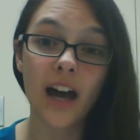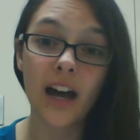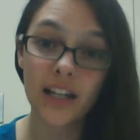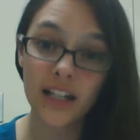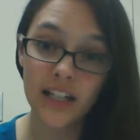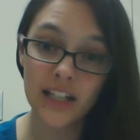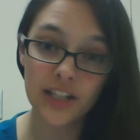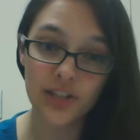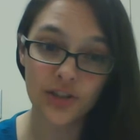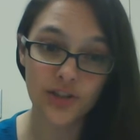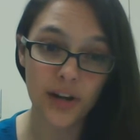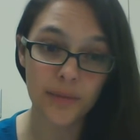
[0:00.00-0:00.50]

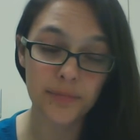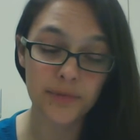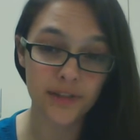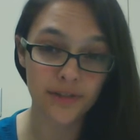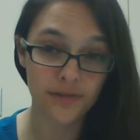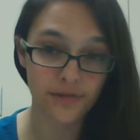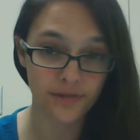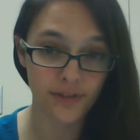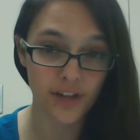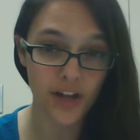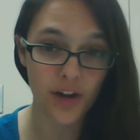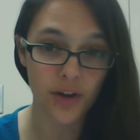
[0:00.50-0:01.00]

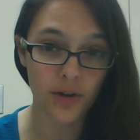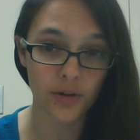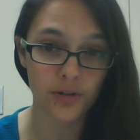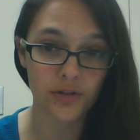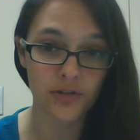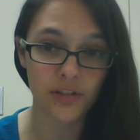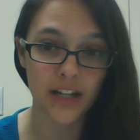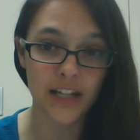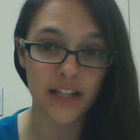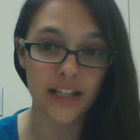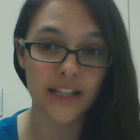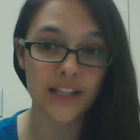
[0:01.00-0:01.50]
uninterrupted flow,
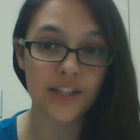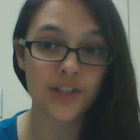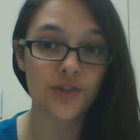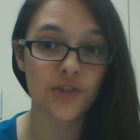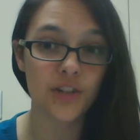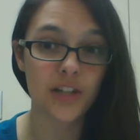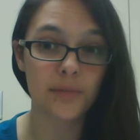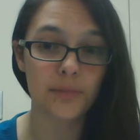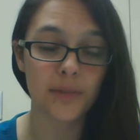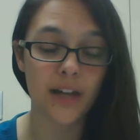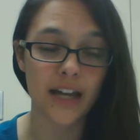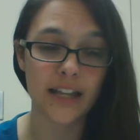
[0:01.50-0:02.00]
creating
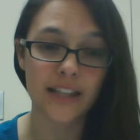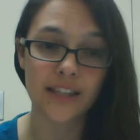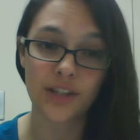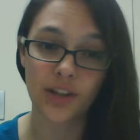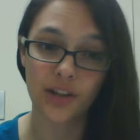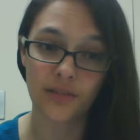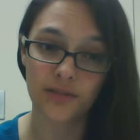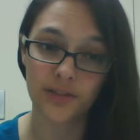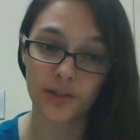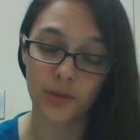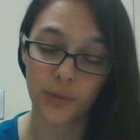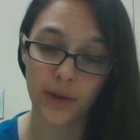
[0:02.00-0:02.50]
streamlines
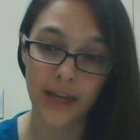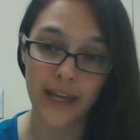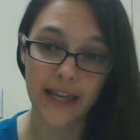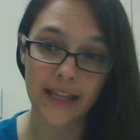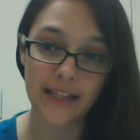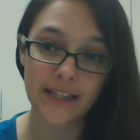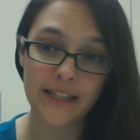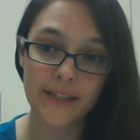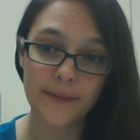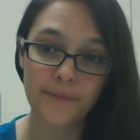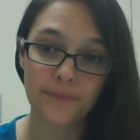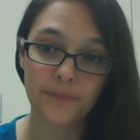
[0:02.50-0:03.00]
over the
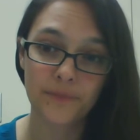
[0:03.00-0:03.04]
wings.